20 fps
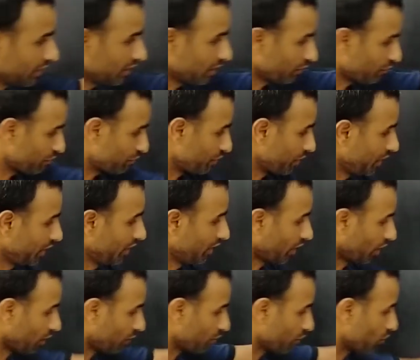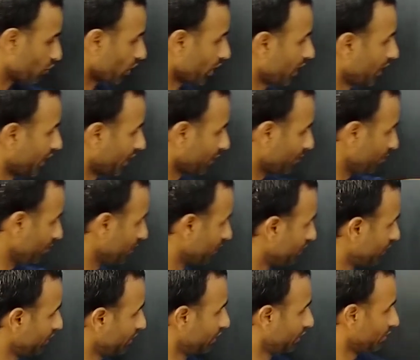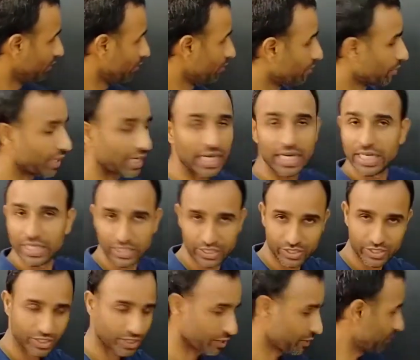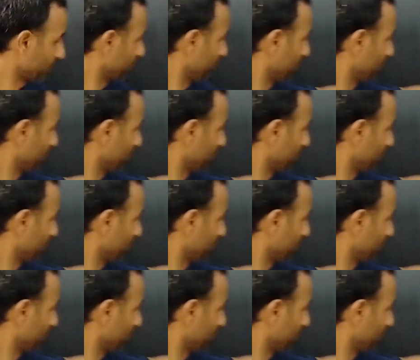in the field of quantum mechanics.